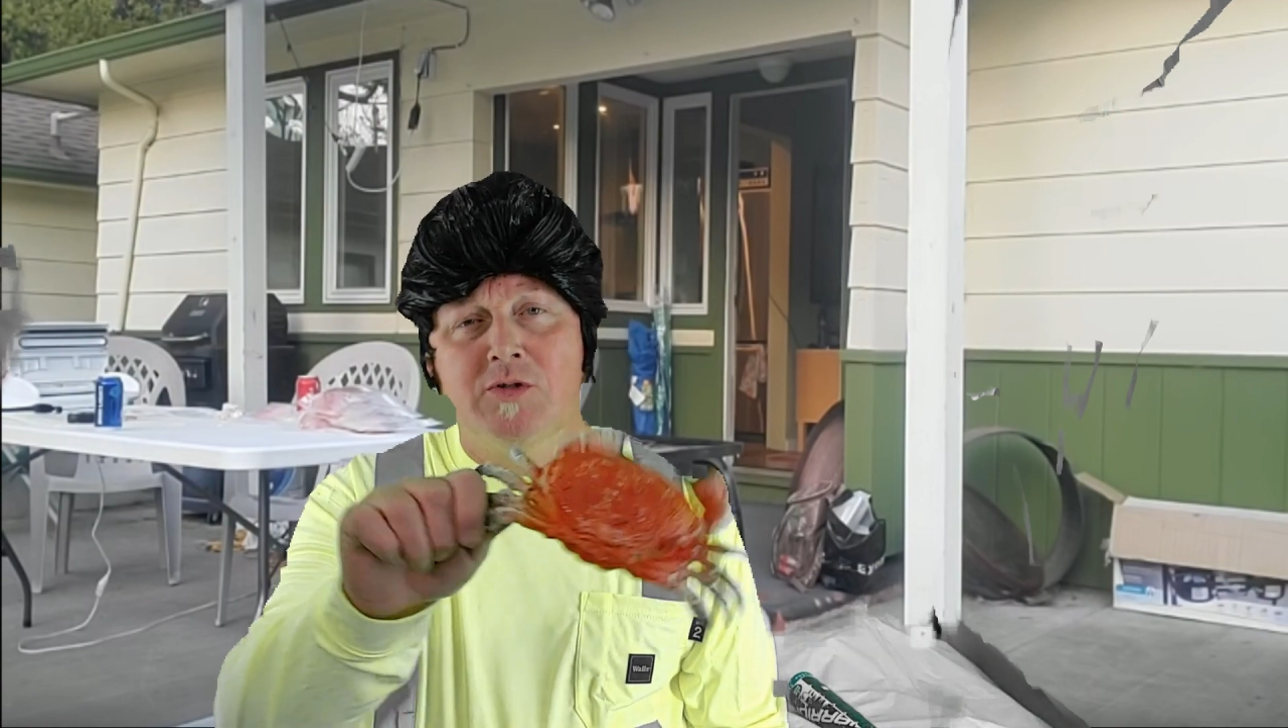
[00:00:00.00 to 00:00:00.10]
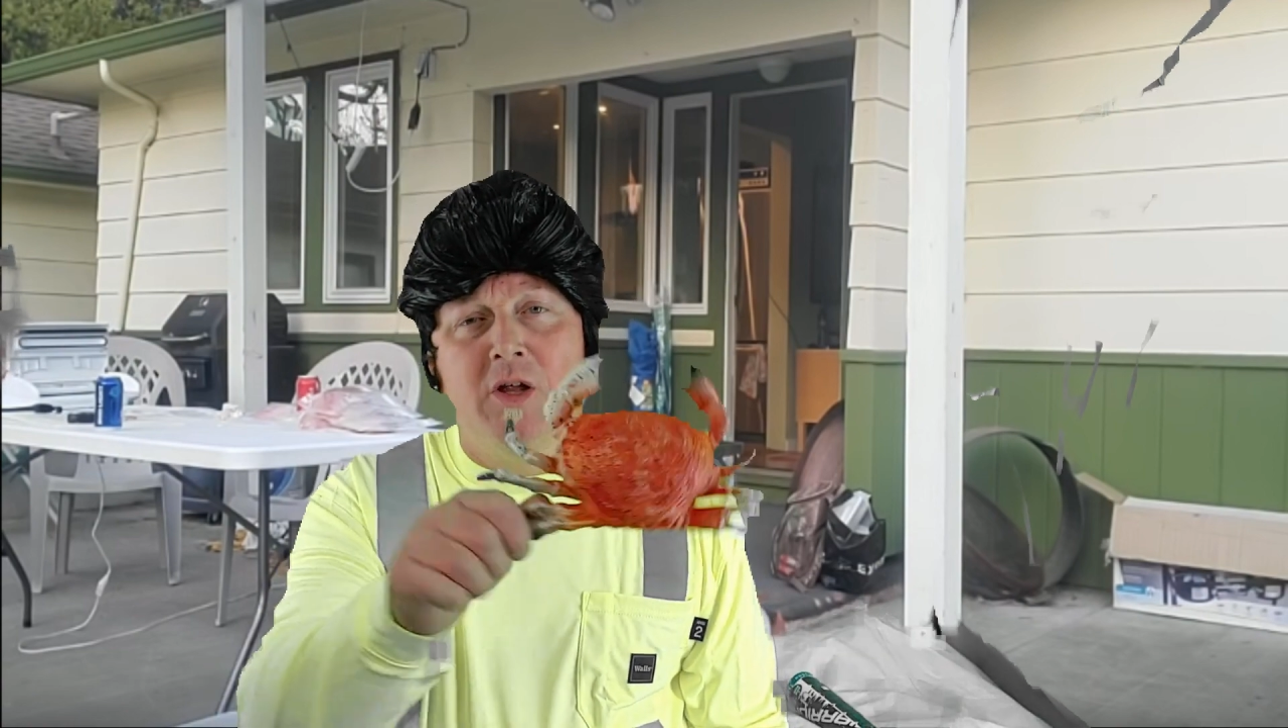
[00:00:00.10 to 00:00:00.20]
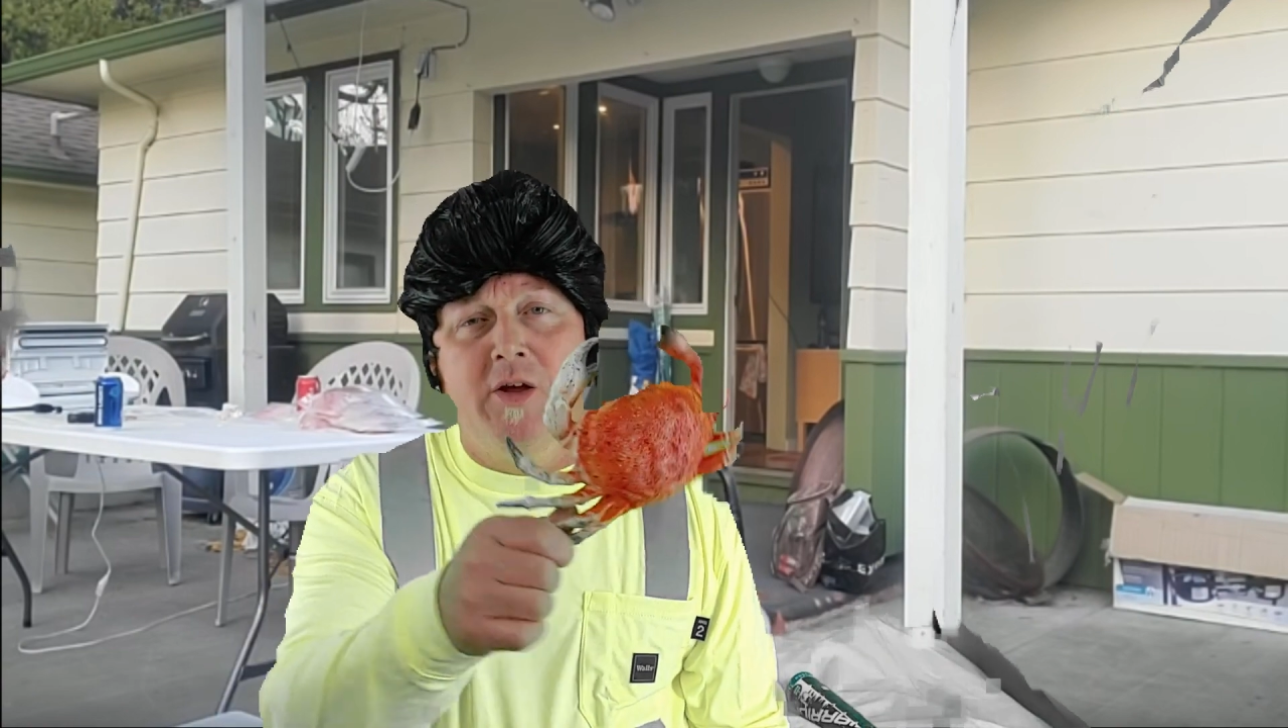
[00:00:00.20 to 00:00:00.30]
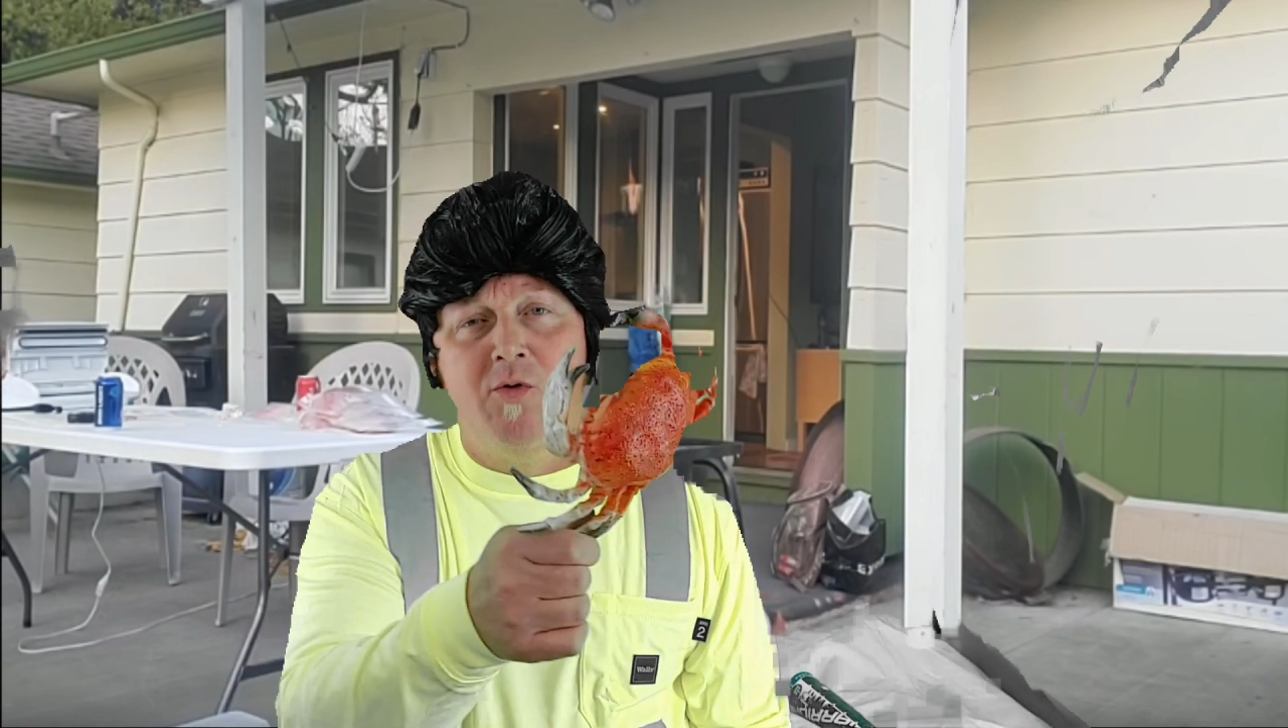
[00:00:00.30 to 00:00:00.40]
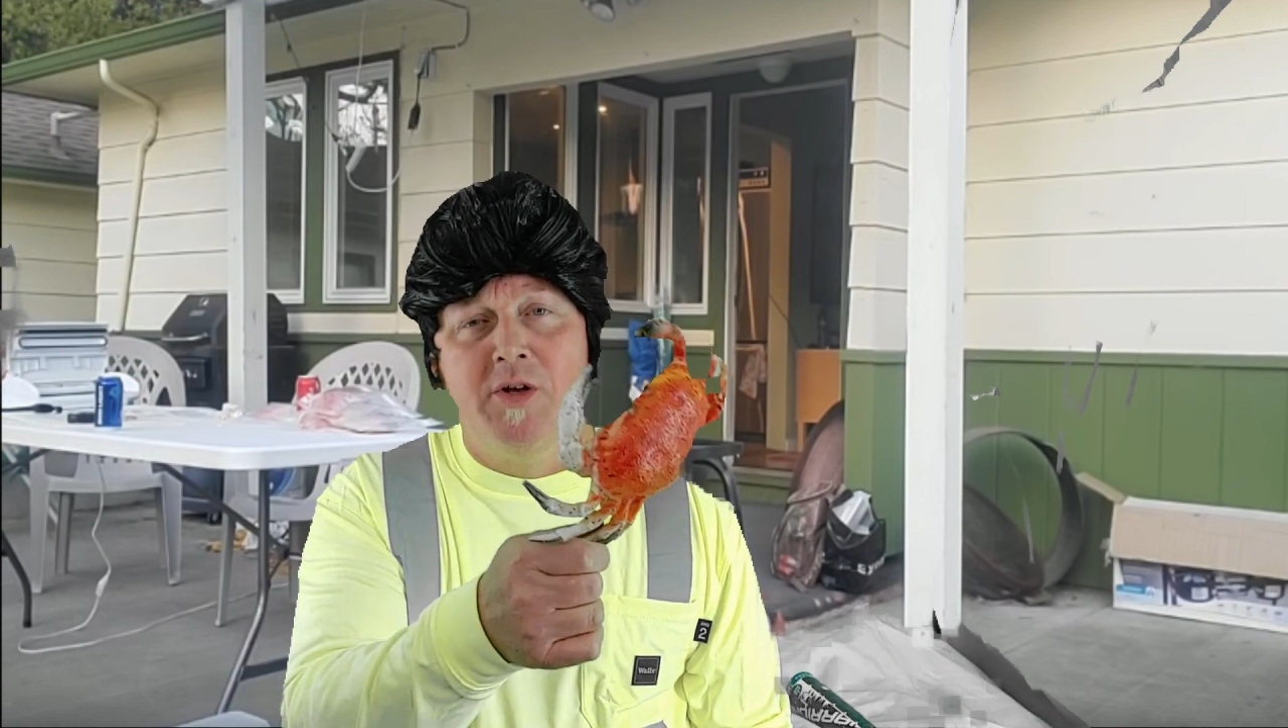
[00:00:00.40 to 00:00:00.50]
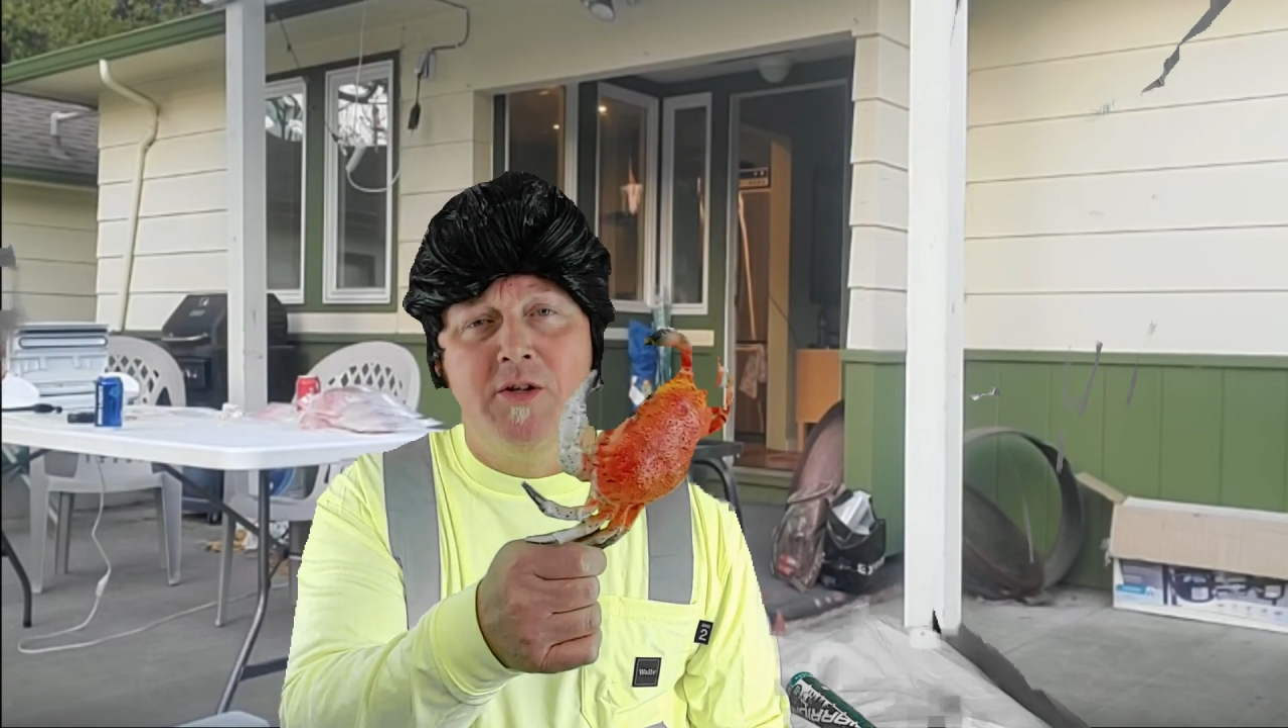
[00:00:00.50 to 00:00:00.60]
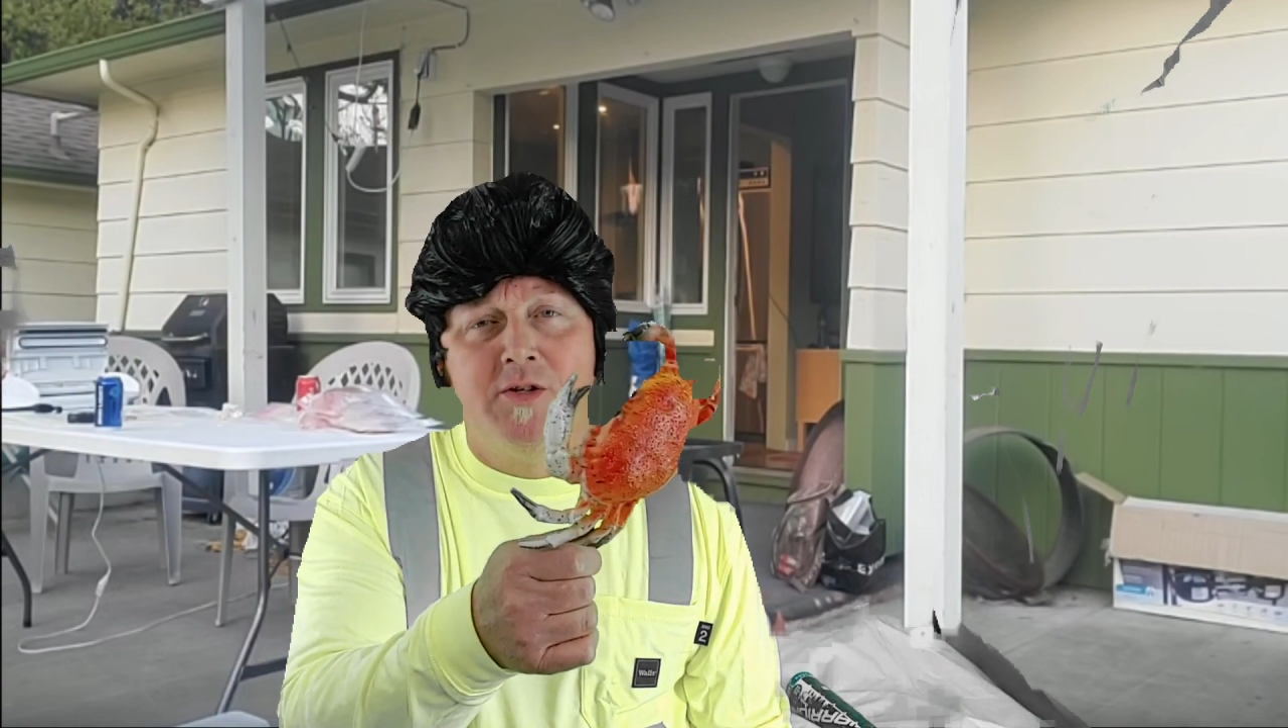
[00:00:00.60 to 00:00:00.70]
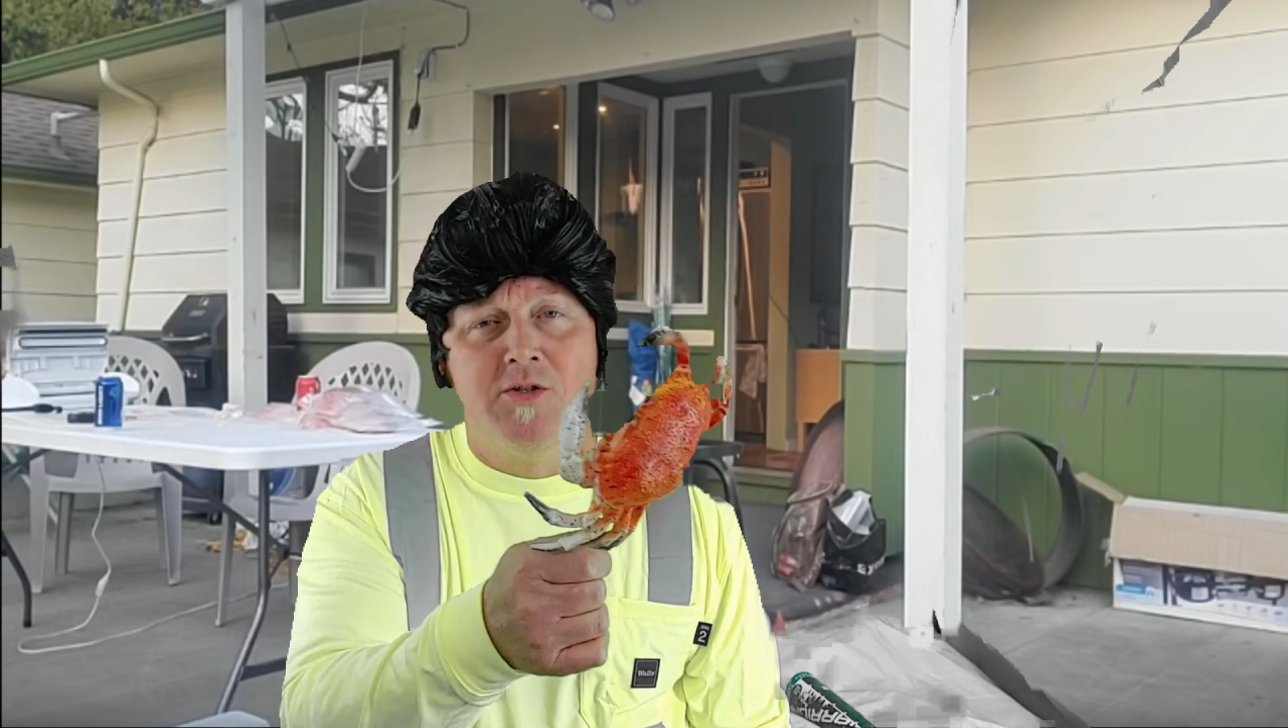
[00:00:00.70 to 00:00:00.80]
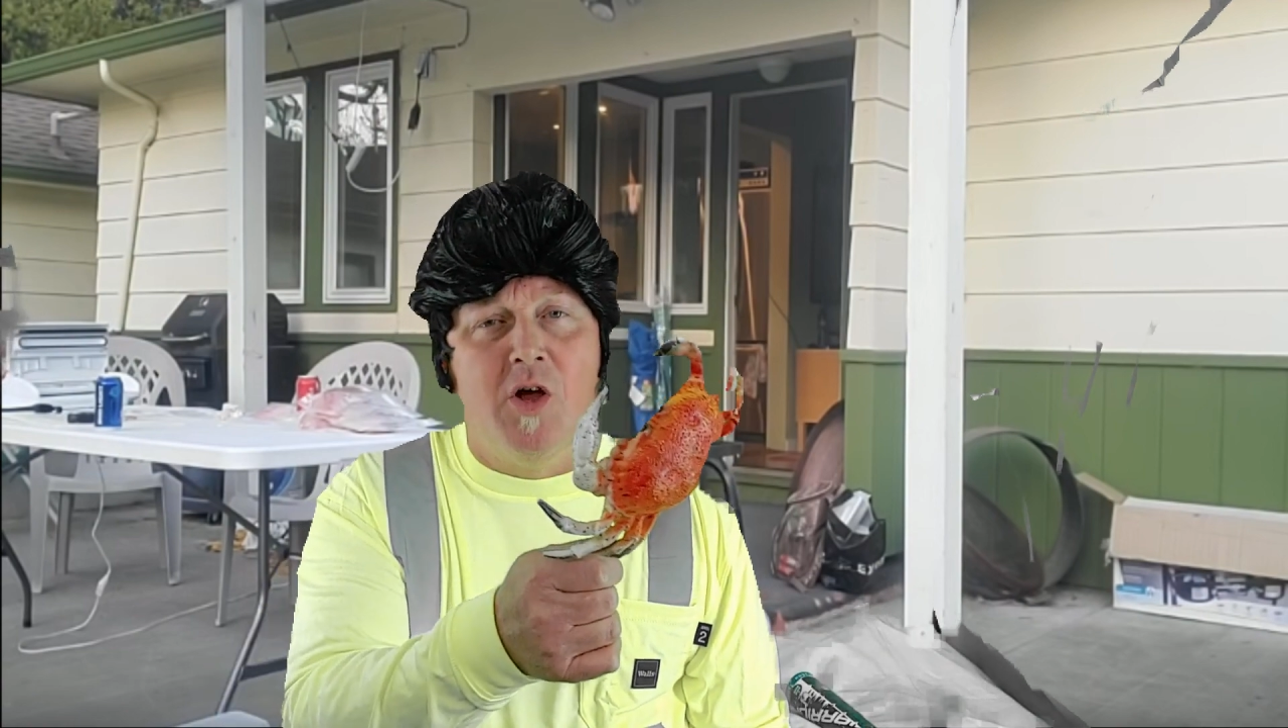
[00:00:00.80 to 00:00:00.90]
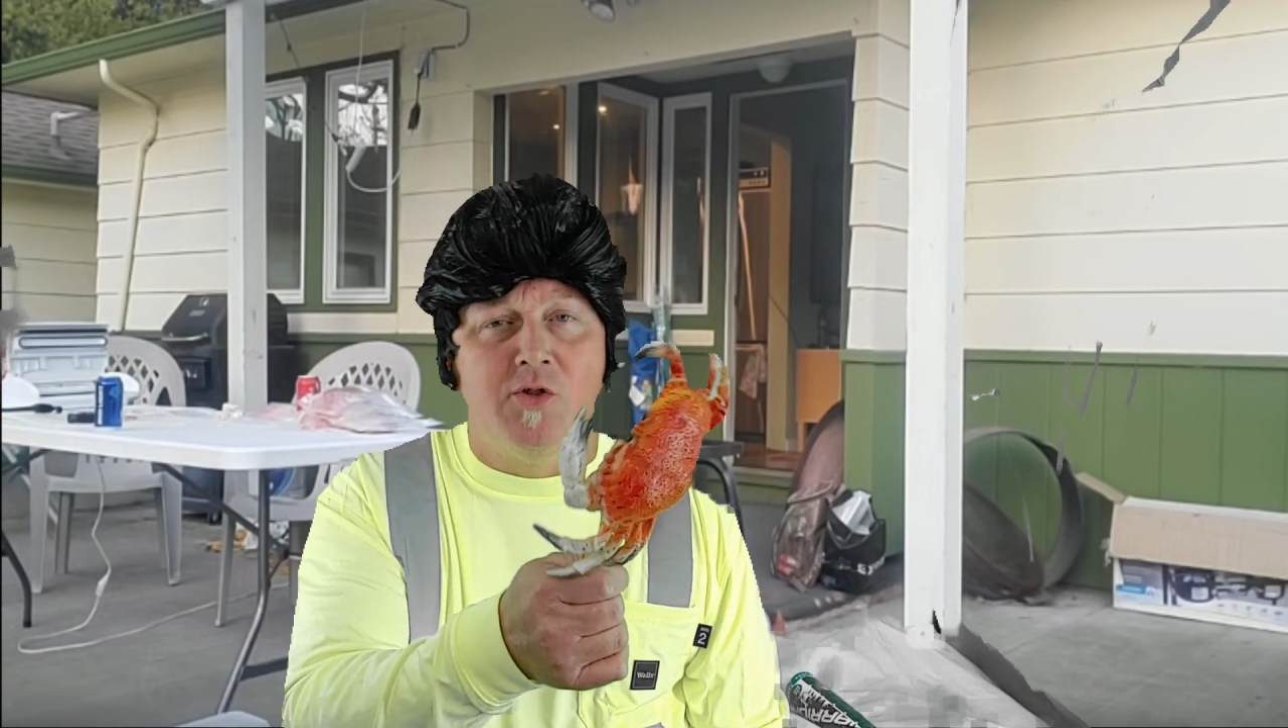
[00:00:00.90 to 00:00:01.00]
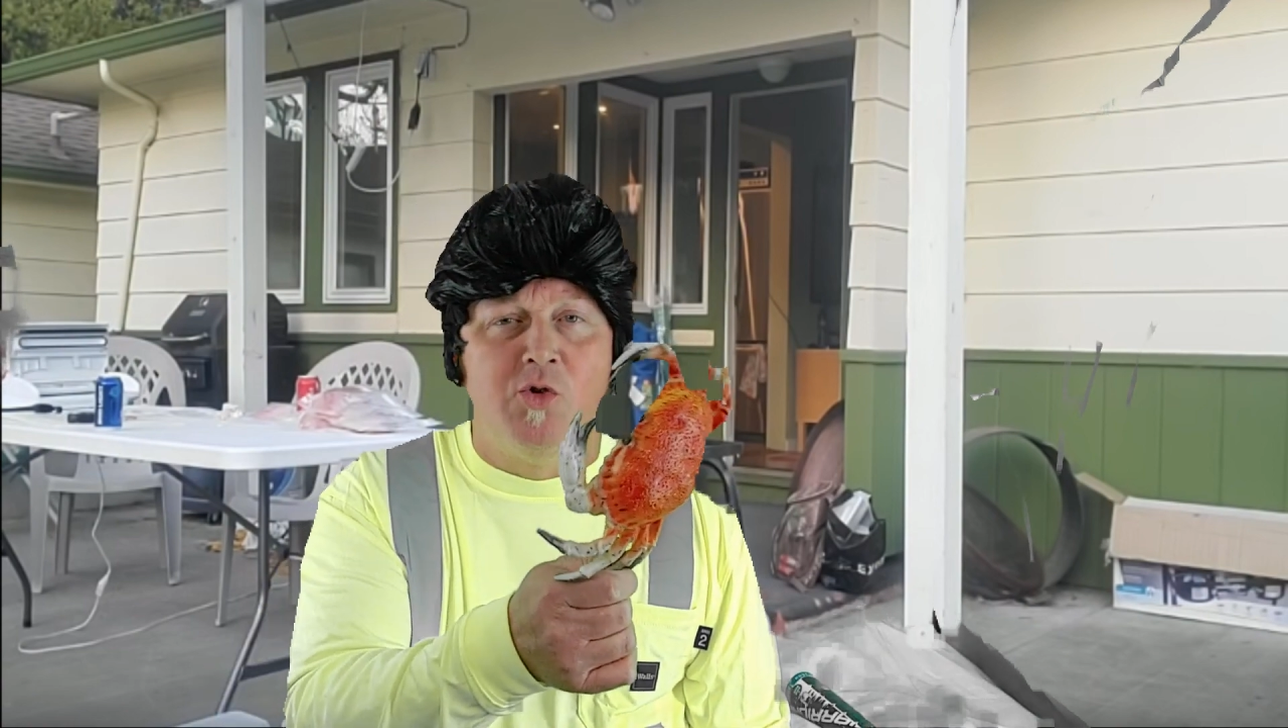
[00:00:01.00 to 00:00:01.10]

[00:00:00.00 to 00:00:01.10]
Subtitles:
like when it is not